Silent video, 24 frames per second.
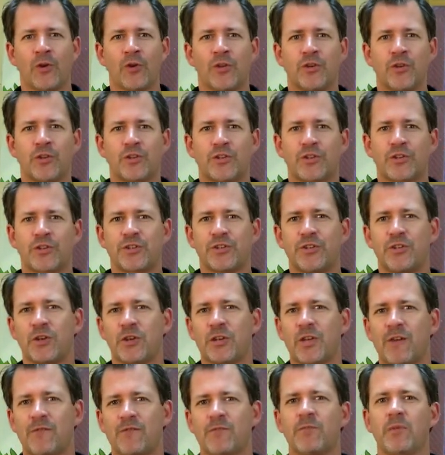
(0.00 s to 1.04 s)
You
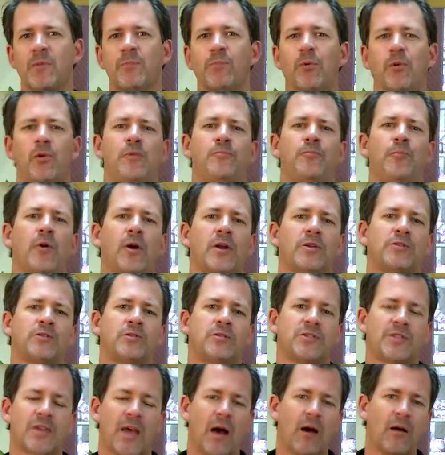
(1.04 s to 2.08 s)
give them the bullet points. You
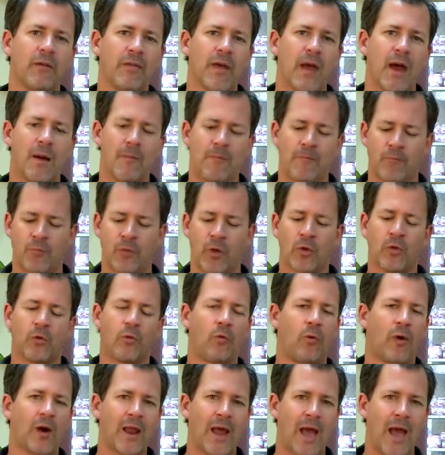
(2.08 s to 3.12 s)
tell them
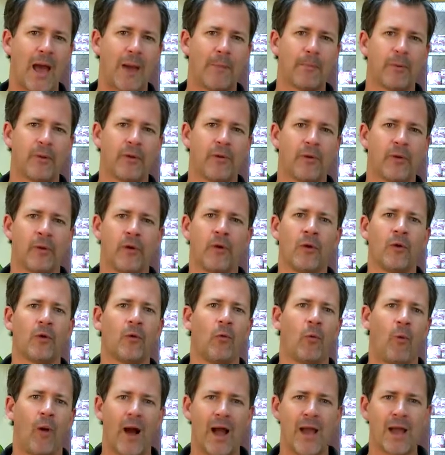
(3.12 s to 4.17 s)
what happened,
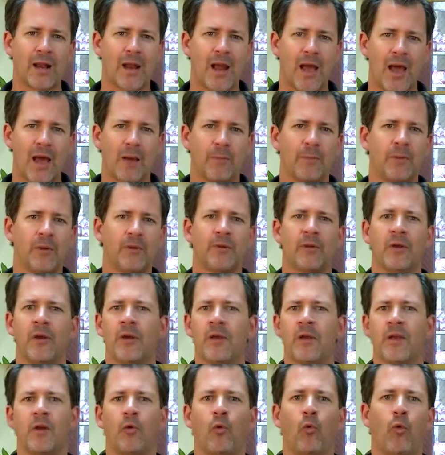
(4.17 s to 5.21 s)
why it happened,
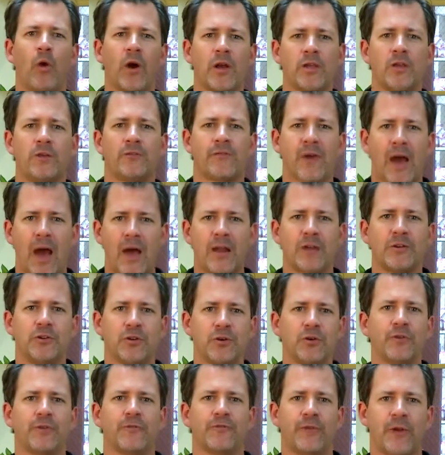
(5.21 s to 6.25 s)
and what you've got to
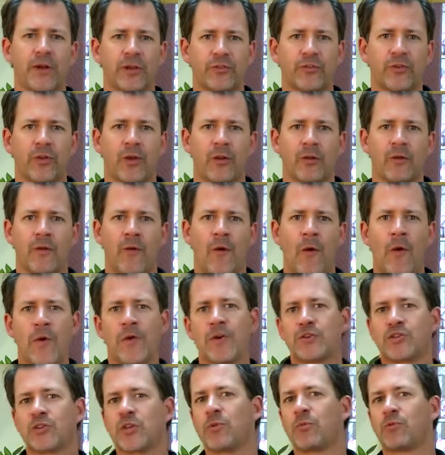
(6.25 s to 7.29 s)
do to fix it.
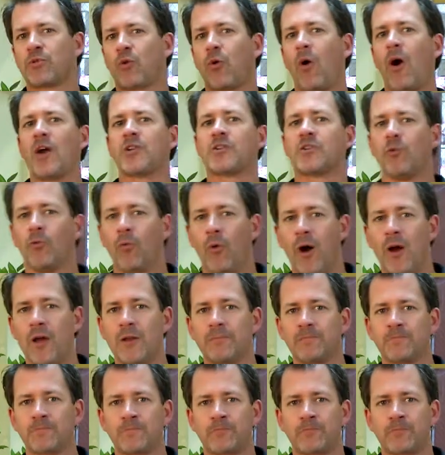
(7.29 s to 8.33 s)
You see, with Quadrant
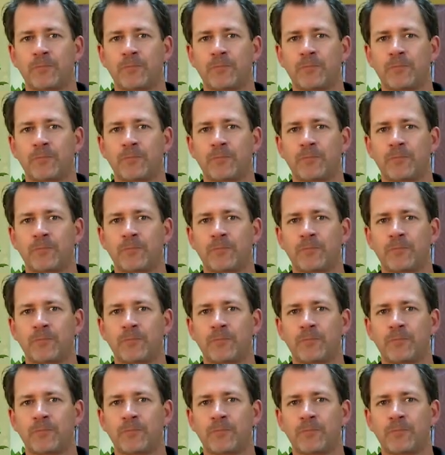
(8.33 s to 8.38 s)
1,